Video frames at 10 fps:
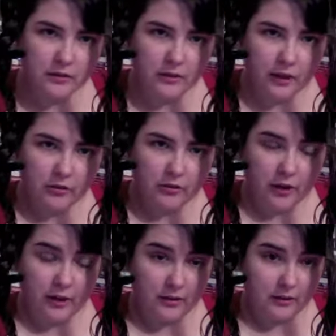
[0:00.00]
not in,
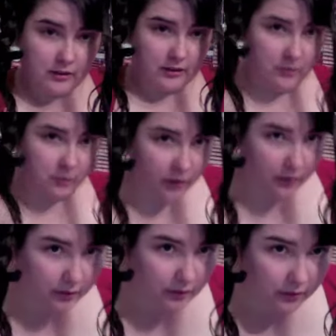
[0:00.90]
it's not
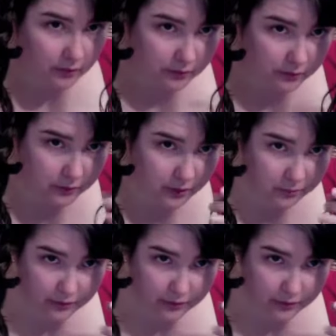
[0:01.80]
completely